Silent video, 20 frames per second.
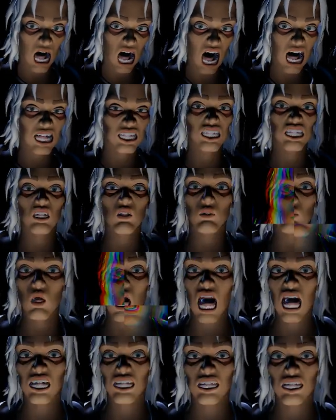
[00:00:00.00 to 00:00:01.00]
And each
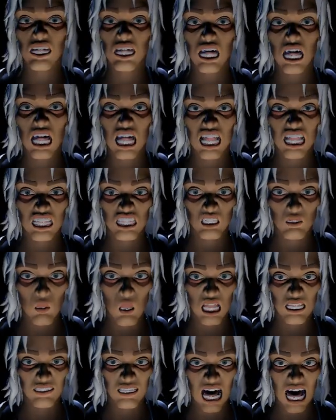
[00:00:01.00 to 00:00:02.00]
one is
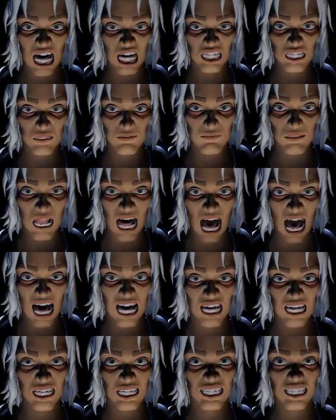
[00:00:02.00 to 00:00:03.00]
one of 8 black
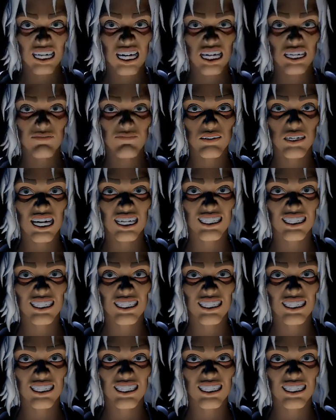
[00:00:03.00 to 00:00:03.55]
segments.